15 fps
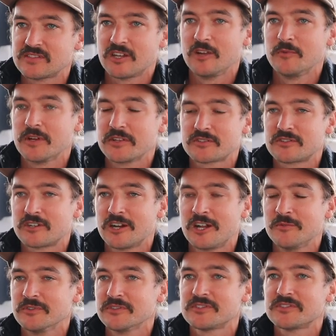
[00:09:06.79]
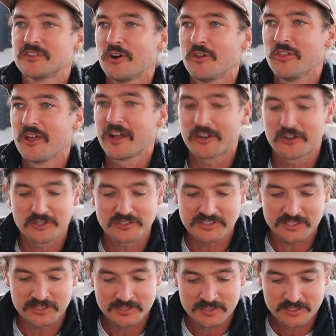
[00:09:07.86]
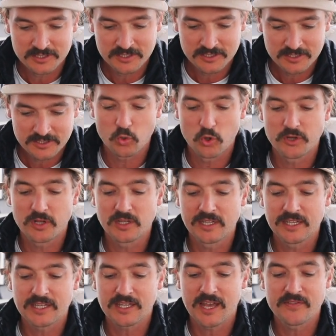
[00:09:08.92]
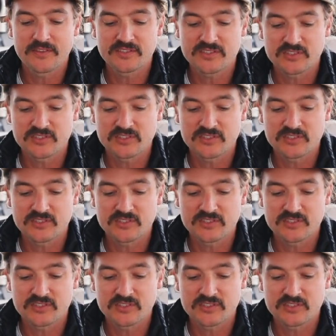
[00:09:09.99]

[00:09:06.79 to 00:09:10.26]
so much dramas on that crossing. Water leak at the